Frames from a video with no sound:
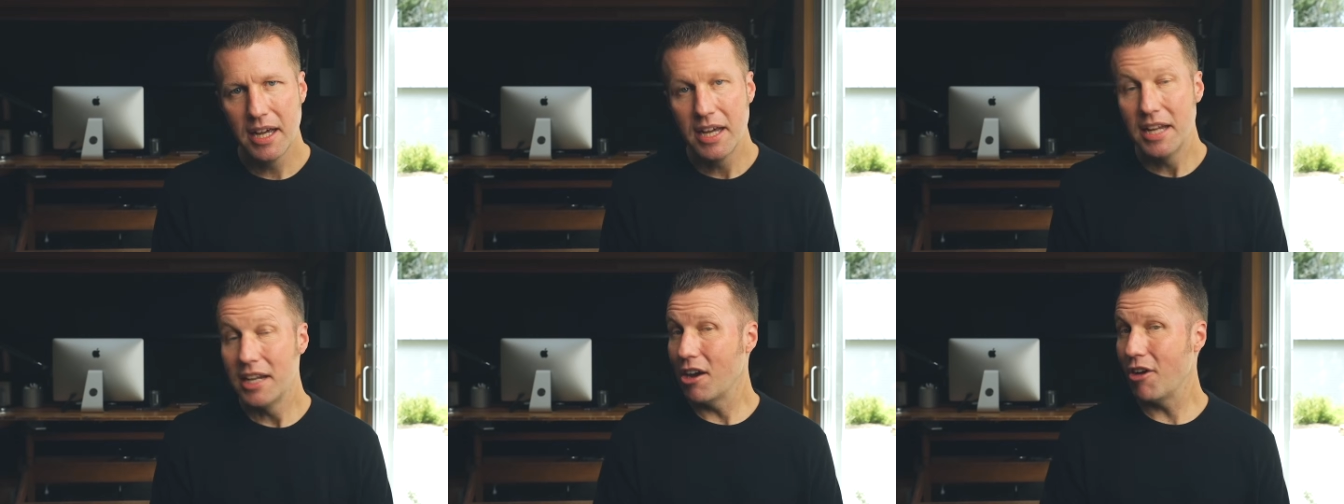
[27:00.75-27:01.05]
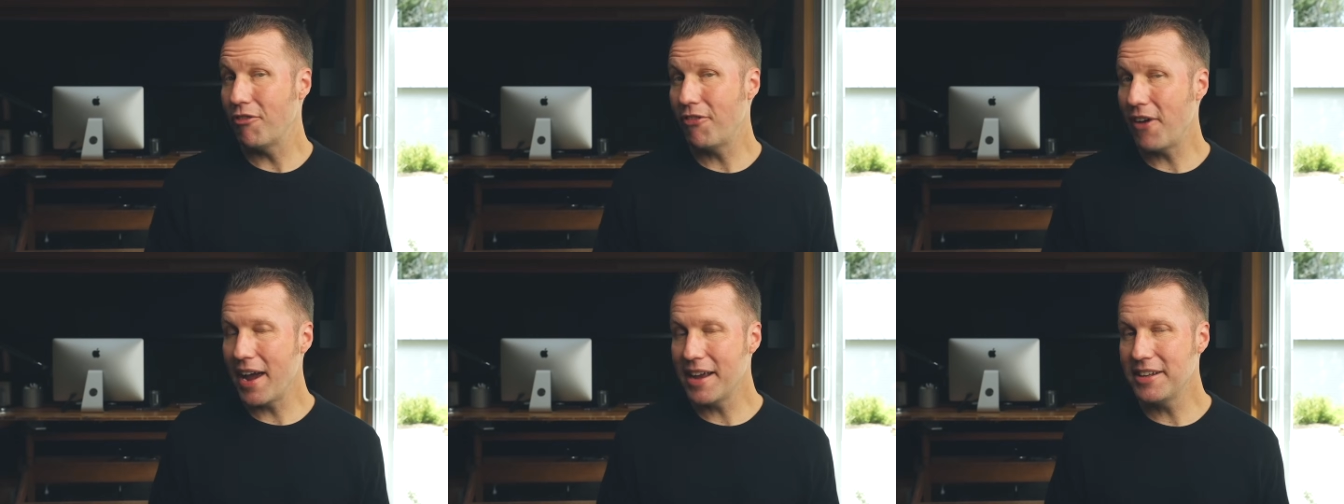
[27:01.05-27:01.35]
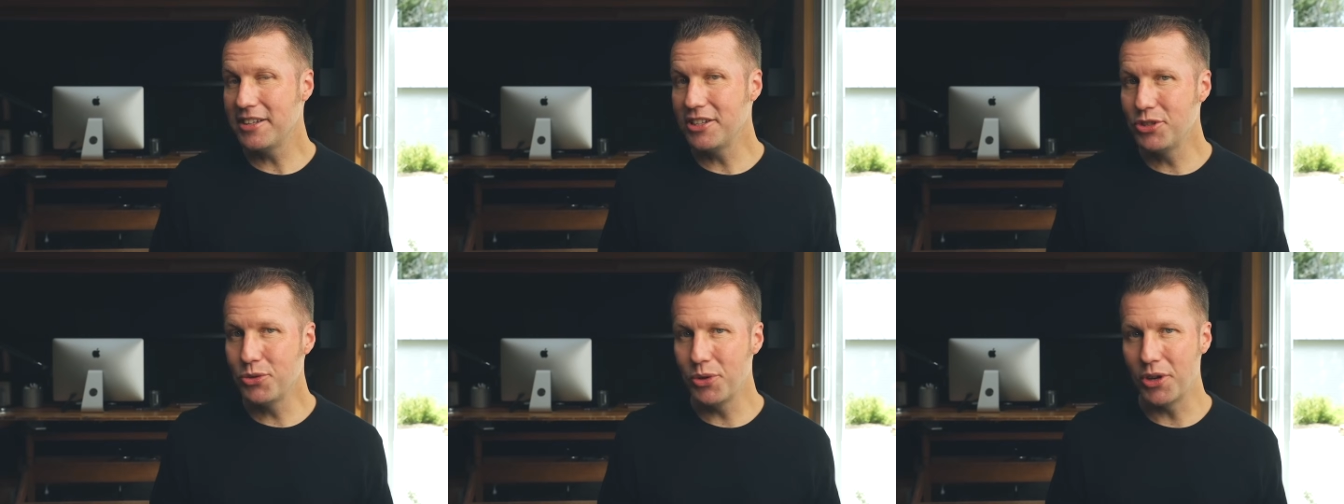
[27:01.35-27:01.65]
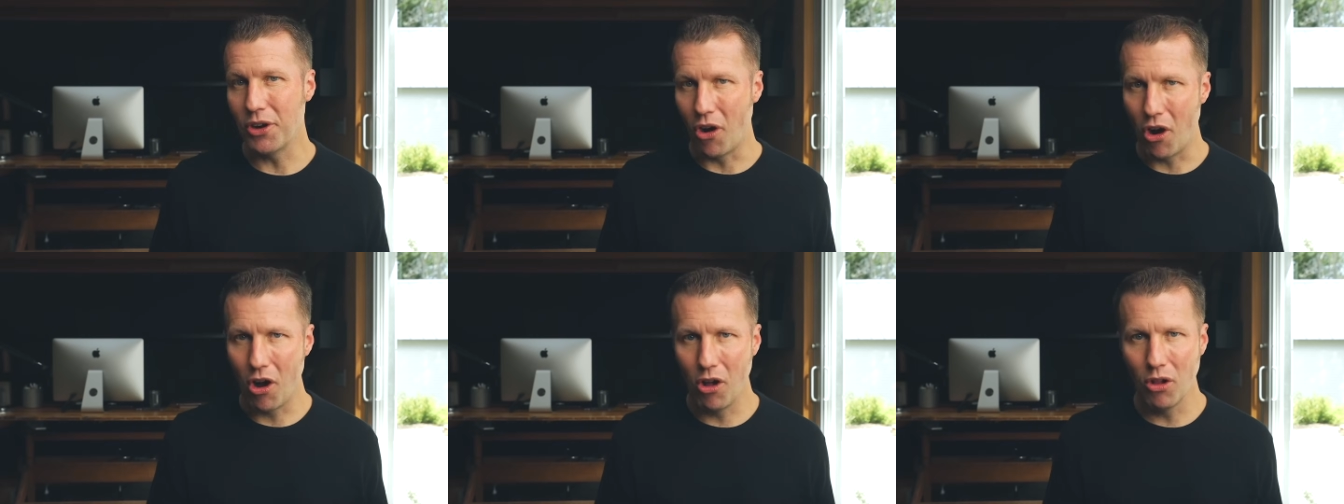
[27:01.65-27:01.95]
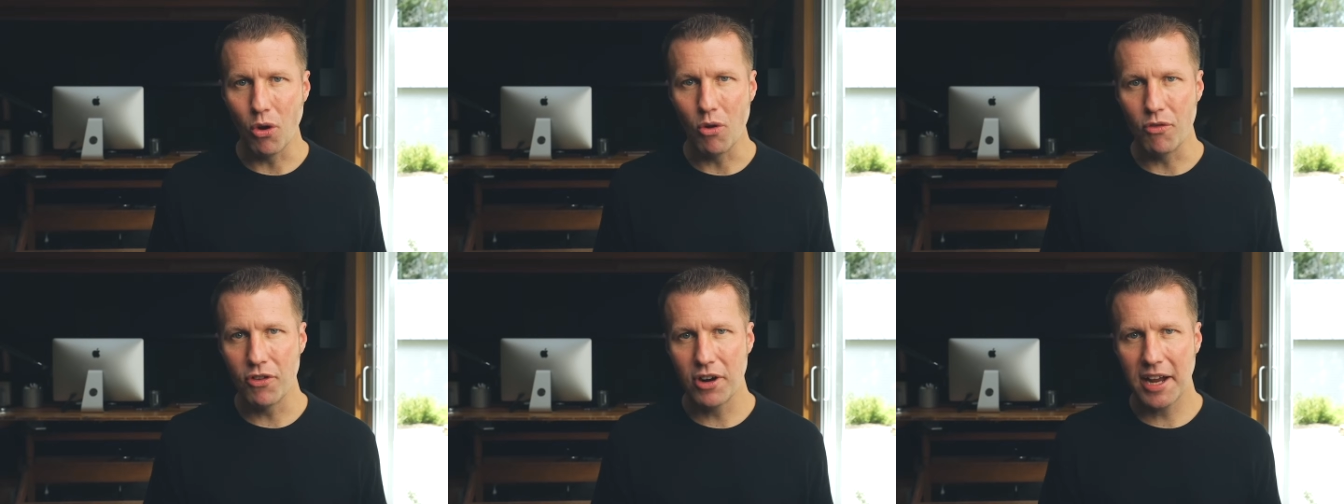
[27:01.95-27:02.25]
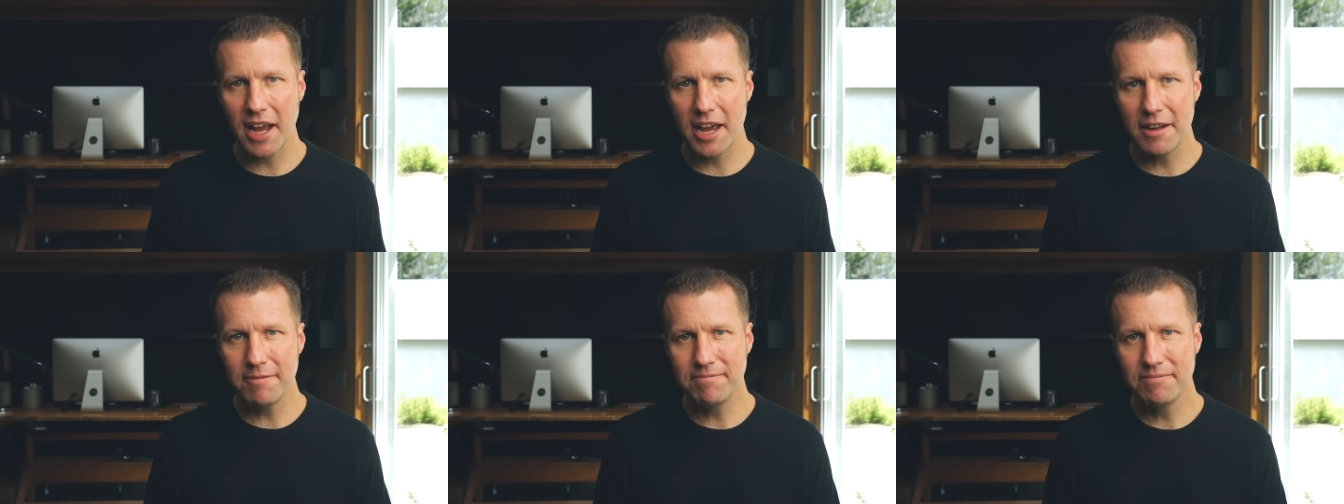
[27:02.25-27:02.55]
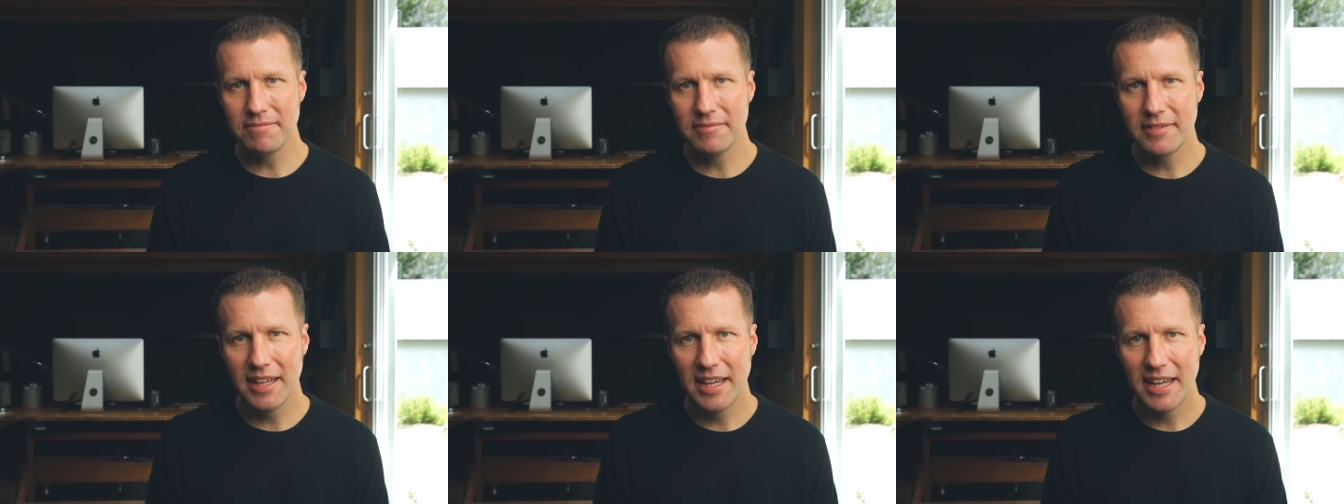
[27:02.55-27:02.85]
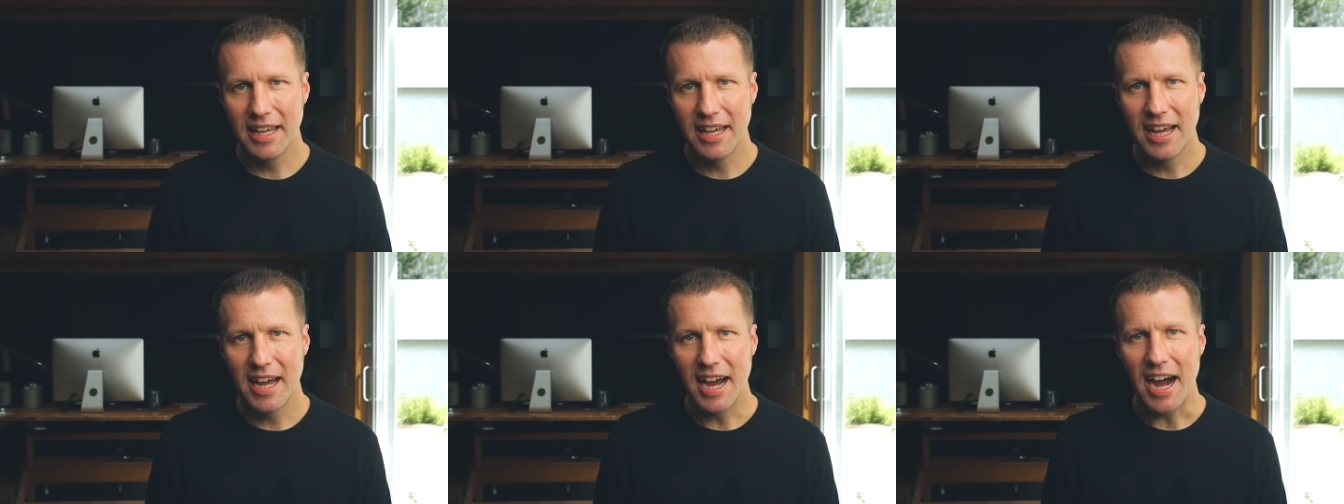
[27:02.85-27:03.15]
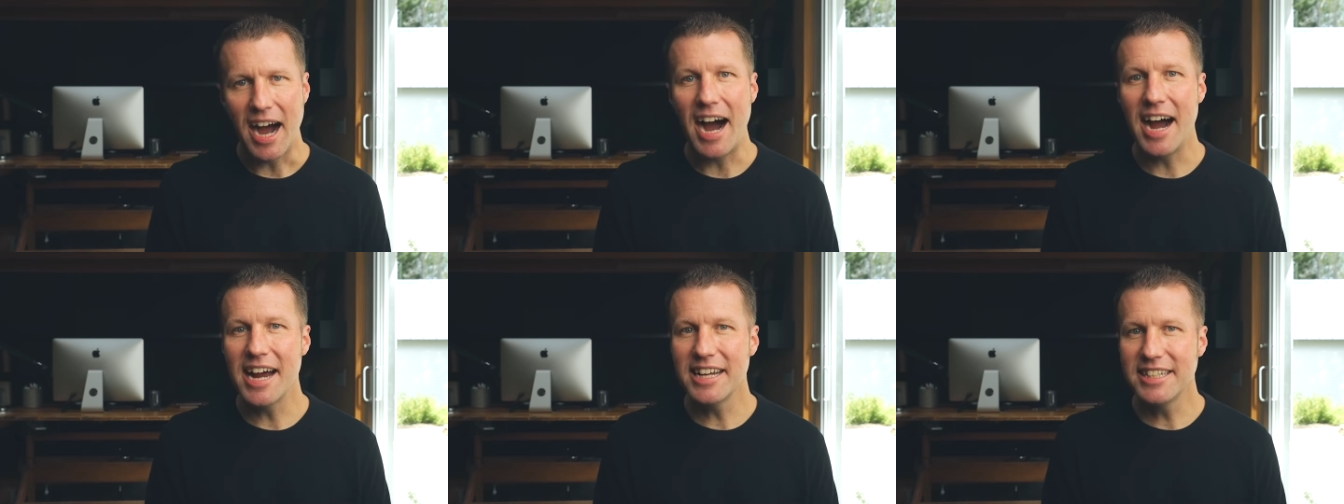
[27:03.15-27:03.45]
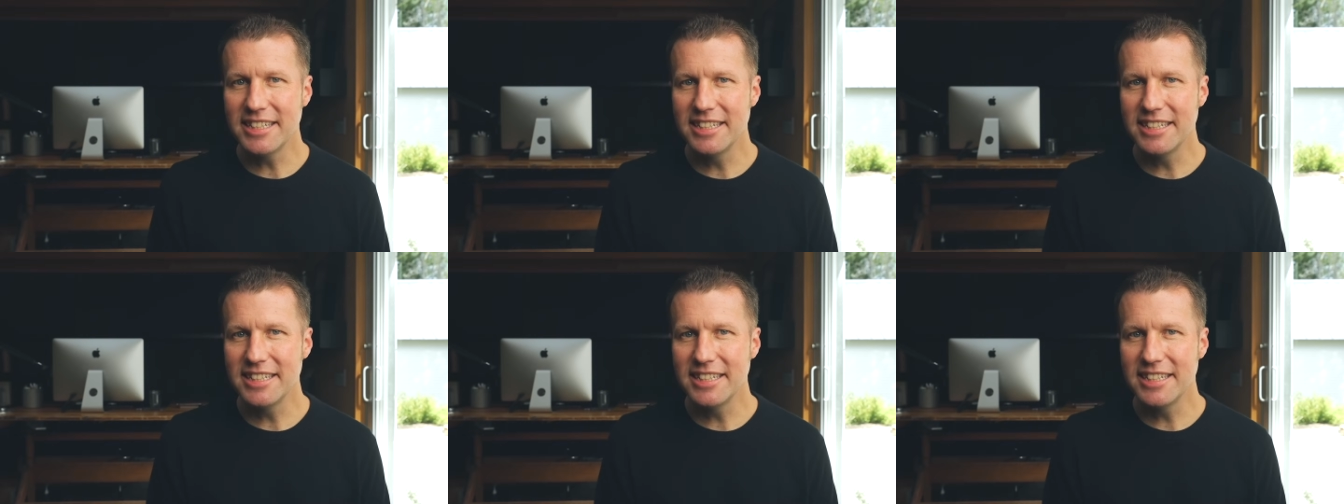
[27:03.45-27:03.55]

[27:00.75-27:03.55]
Now, if I had to do it all over again, I'd